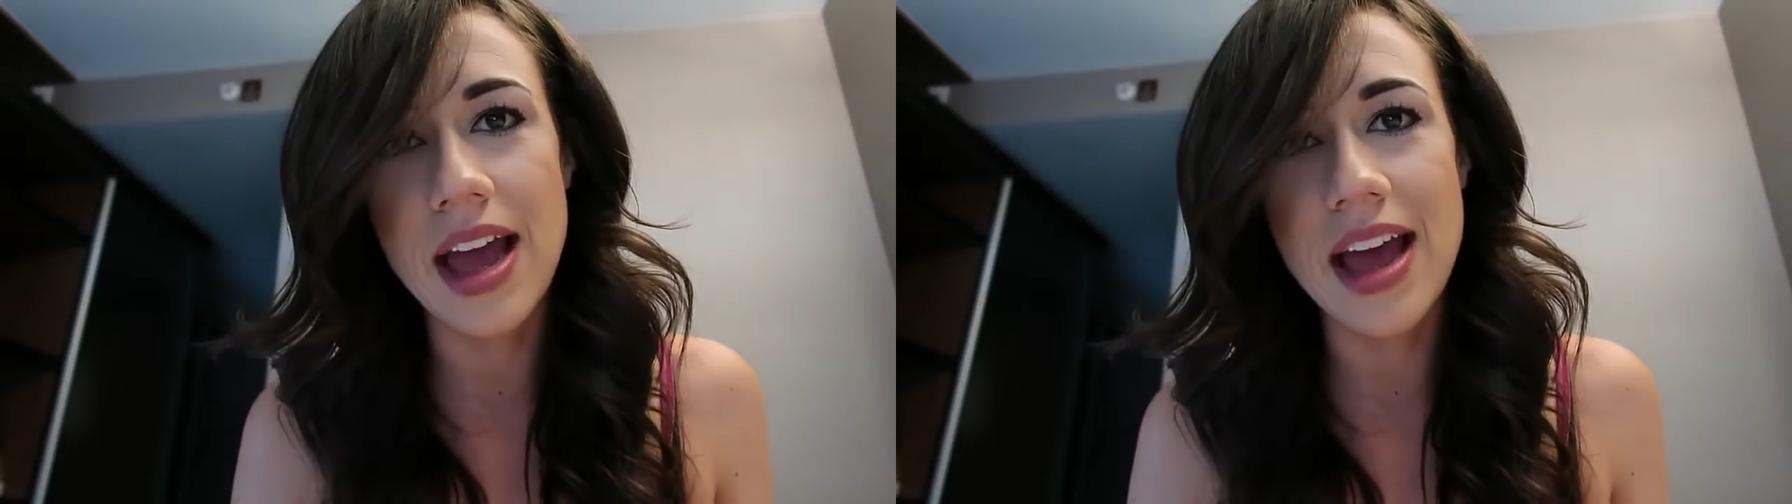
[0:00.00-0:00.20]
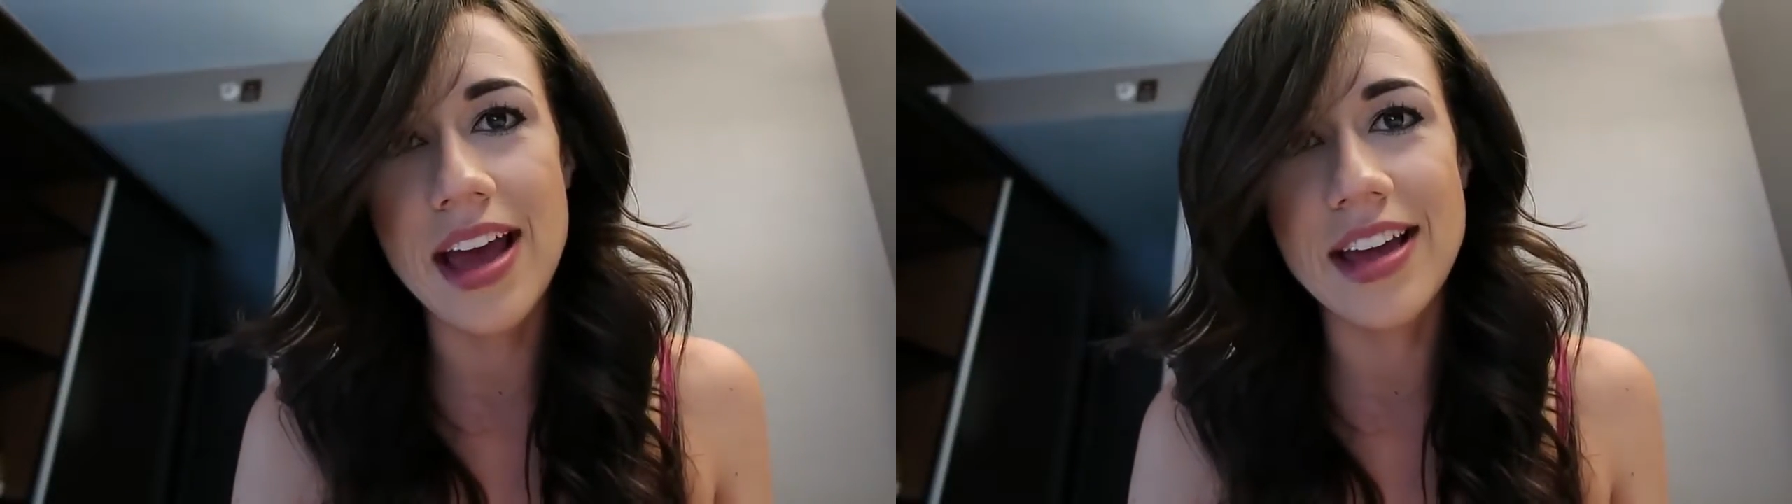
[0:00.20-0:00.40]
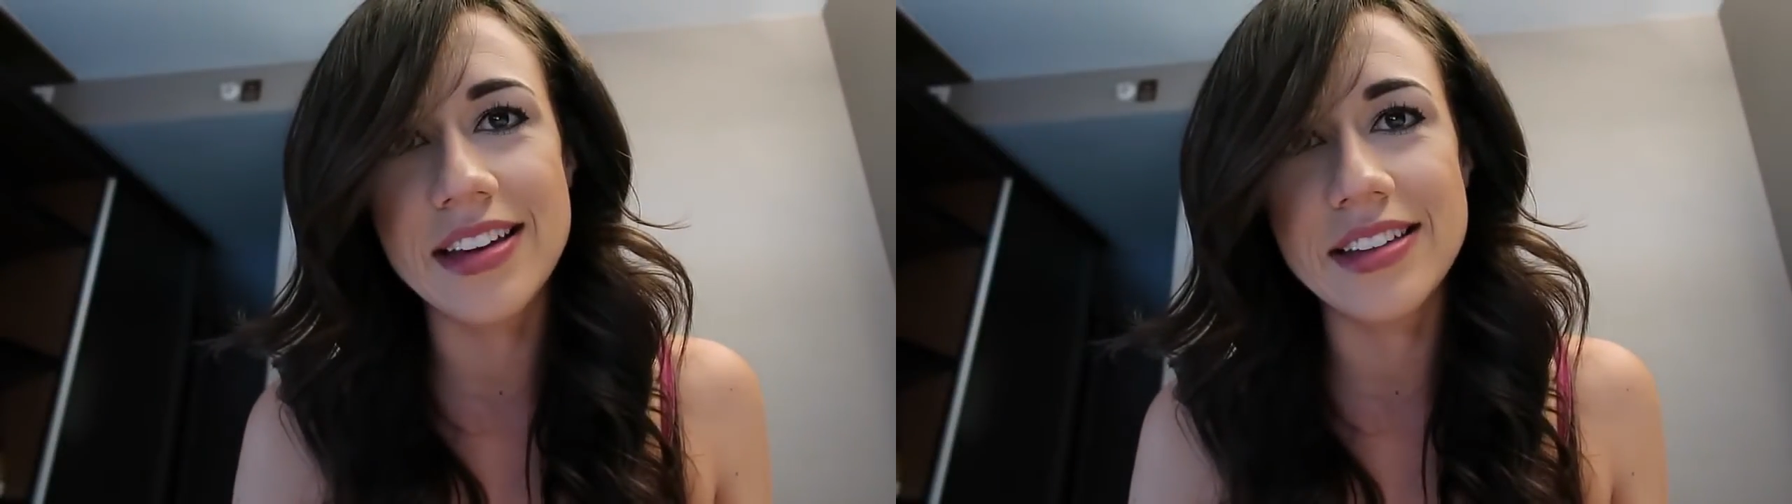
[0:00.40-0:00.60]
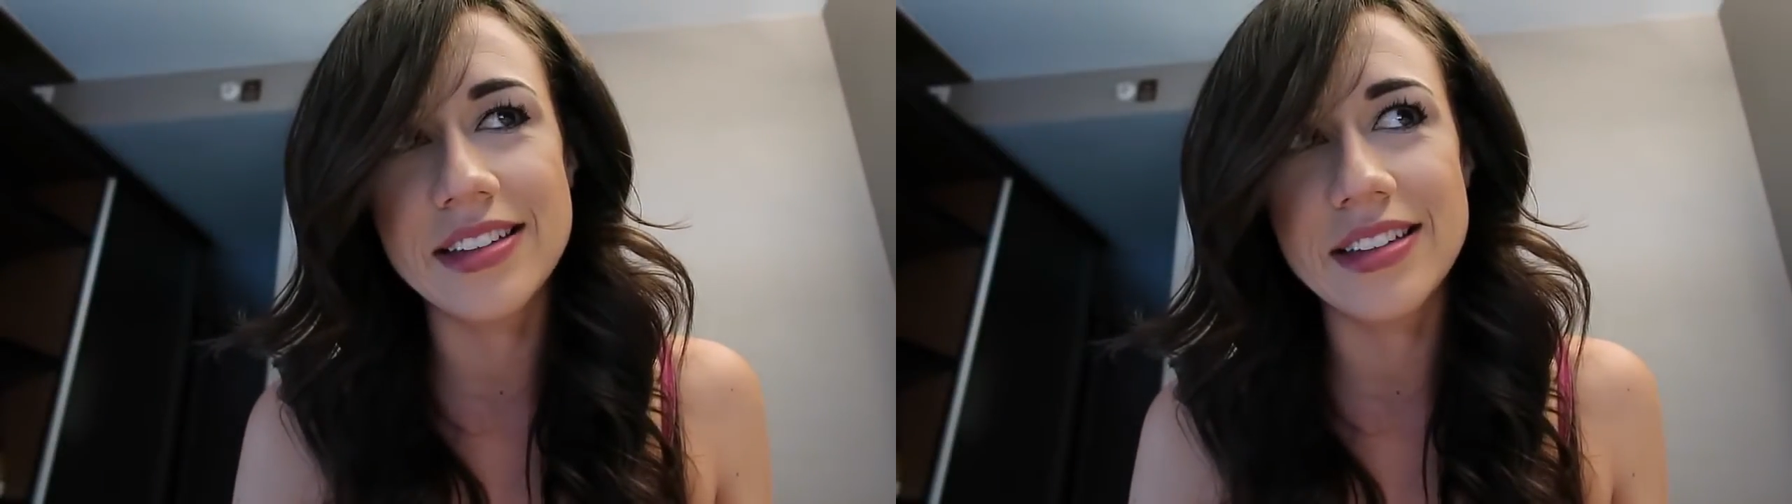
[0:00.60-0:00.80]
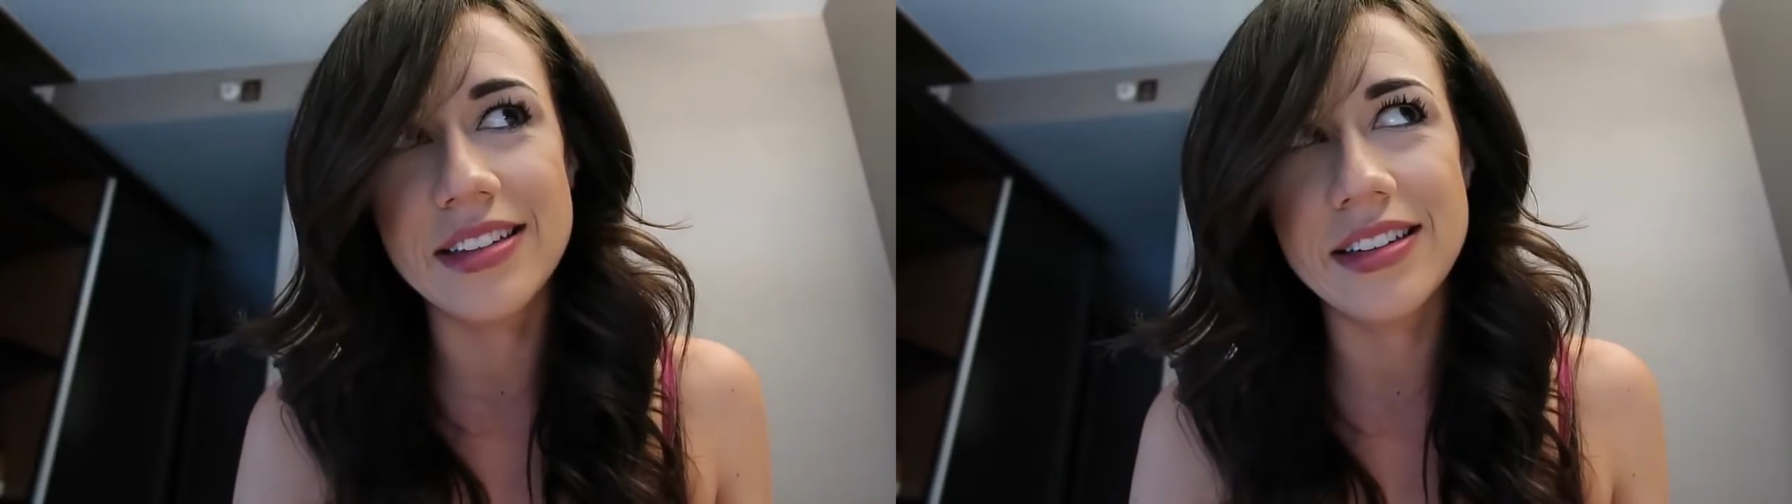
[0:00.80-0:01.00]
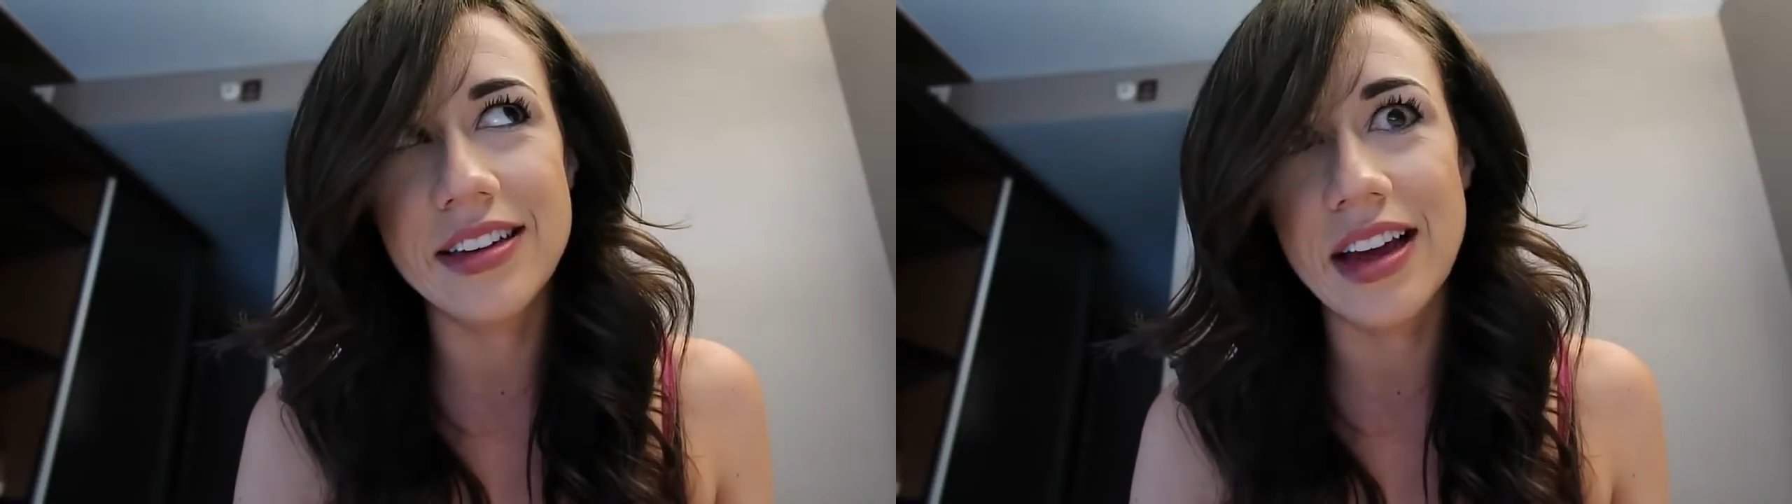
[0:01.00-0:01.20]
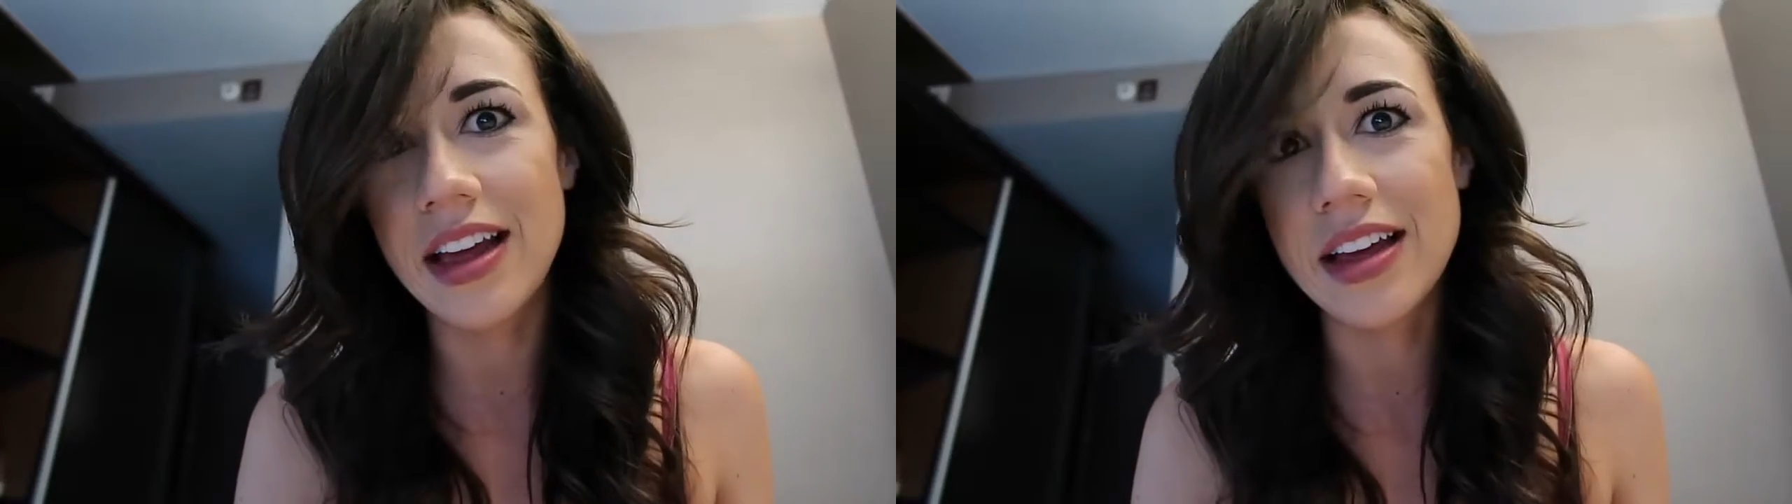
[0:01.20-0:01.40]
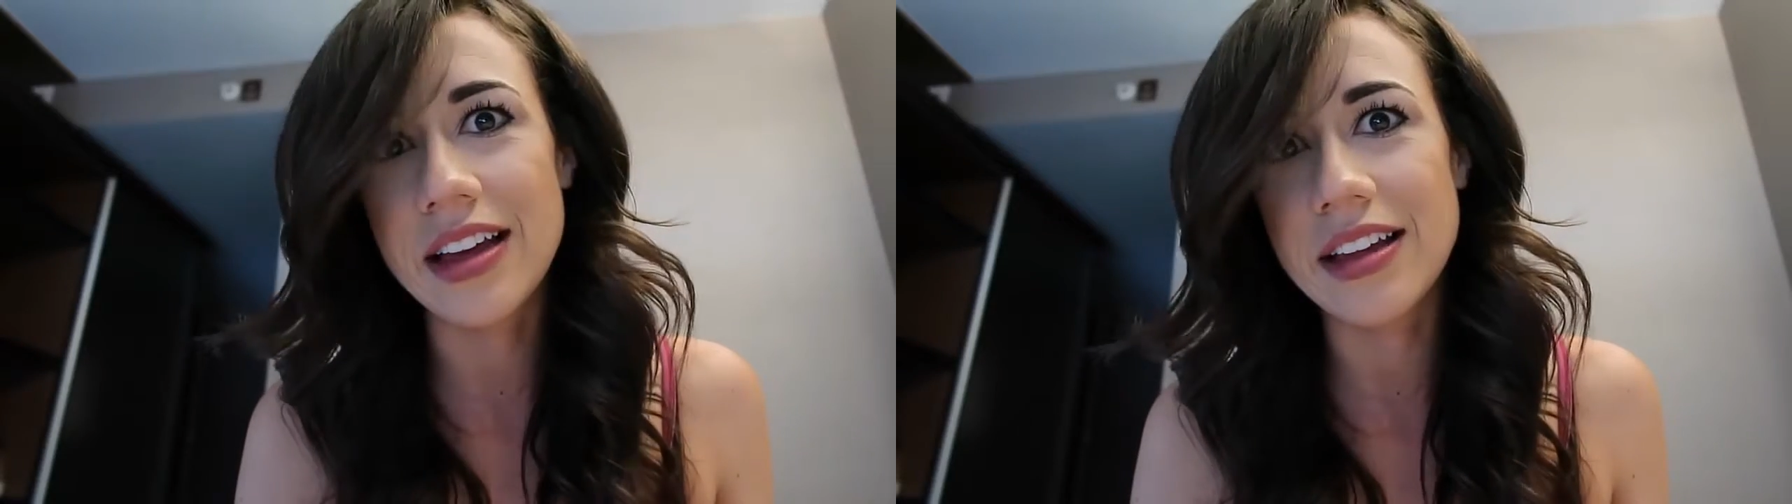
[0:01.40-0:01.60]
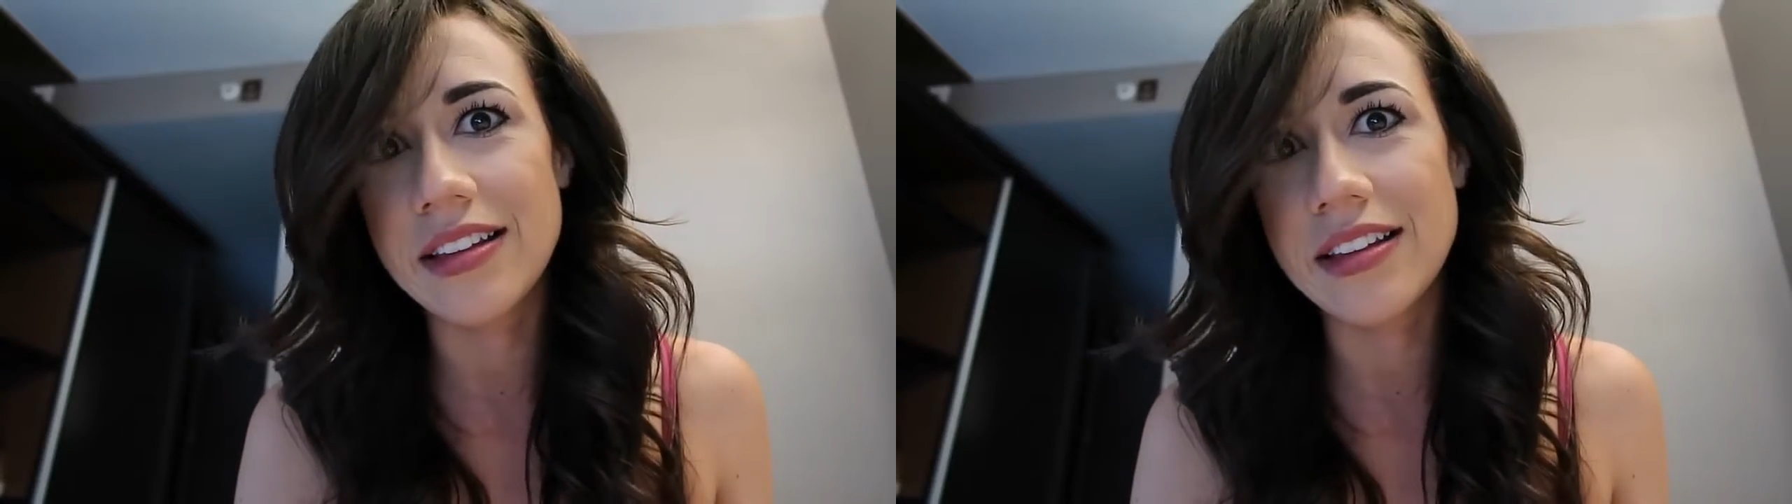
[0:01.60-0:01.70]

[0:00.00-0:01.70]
and yeah,